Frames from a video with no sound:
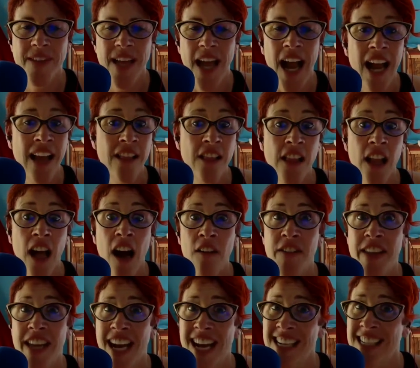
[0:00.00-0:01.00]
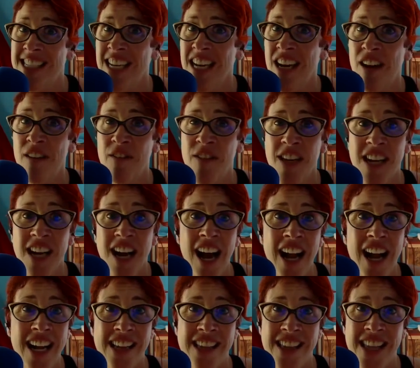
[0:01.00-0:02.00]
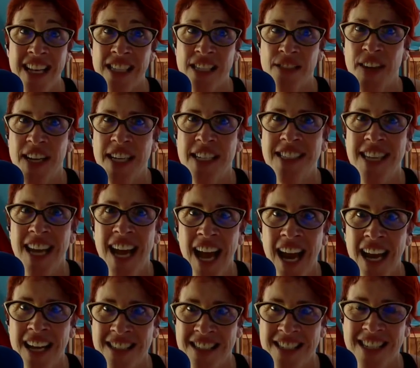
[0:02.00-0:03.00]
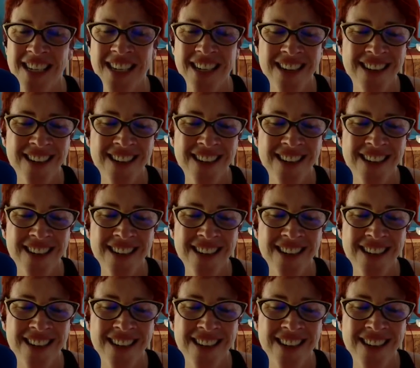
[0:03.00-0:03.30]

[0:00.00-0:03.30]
I love the idea of the kite. That's fantastic.